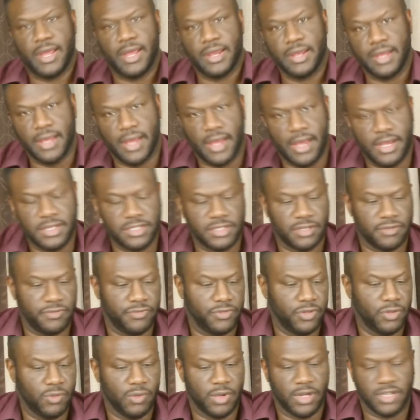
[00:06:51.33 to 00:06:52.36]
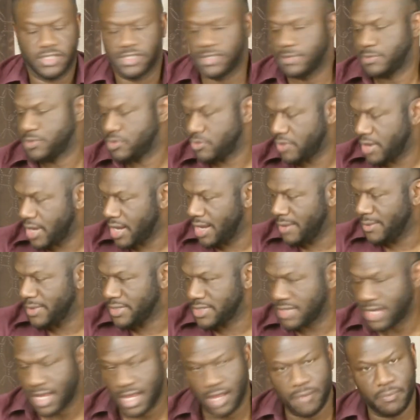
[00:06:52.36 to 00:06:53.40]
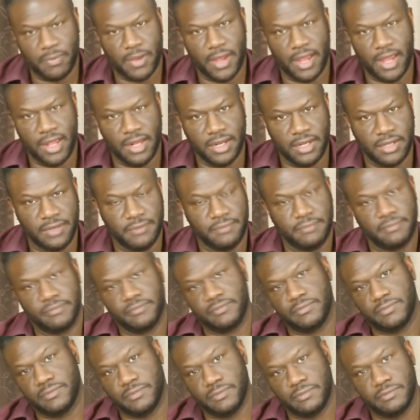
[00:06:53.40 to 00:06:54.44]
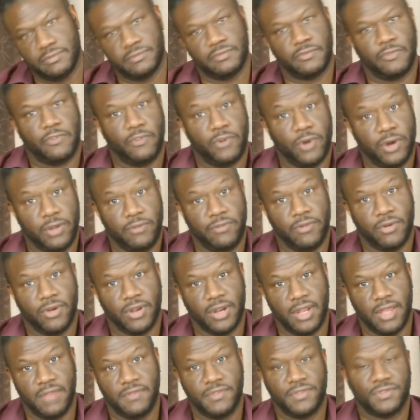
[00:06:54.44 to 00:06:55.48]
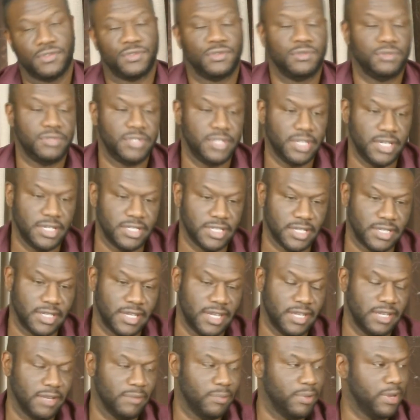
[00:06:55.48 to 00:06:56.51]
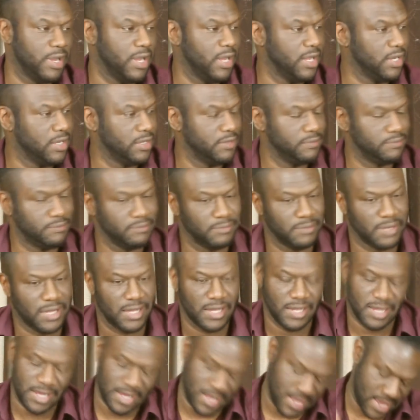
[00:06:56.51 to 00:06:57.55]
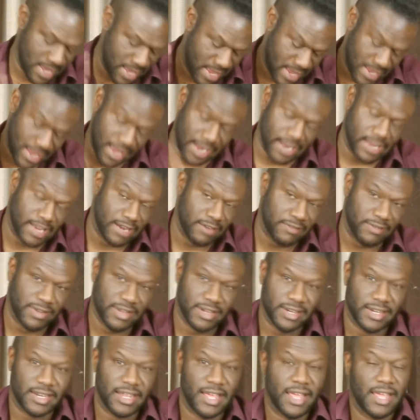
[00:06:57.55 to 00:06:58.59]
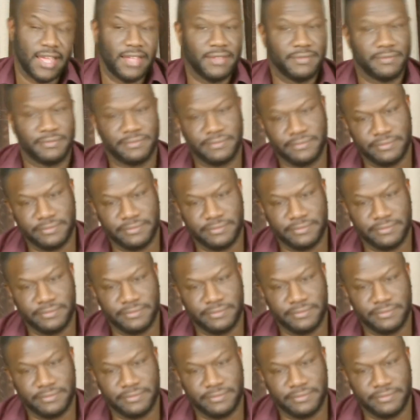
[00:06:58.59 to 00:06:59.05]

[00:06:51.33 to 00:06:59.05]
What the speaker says: by, guys. If you want to subscribe, it's iPilot 4411, 2 T's at the end of pilot. Got to get rid of that.